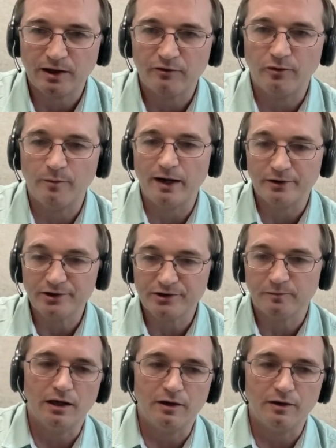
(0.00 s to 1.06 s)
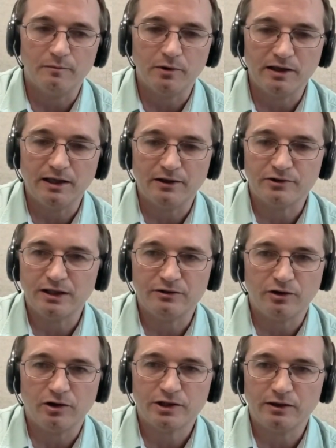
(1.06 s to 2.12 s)
that is something that an in-house data
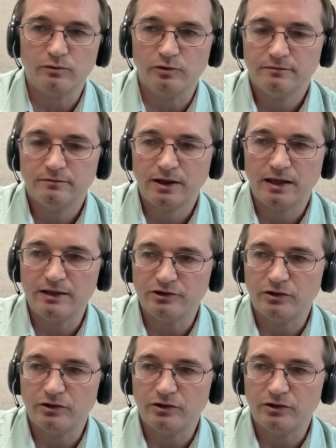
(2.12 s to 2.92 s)
architect would be key to,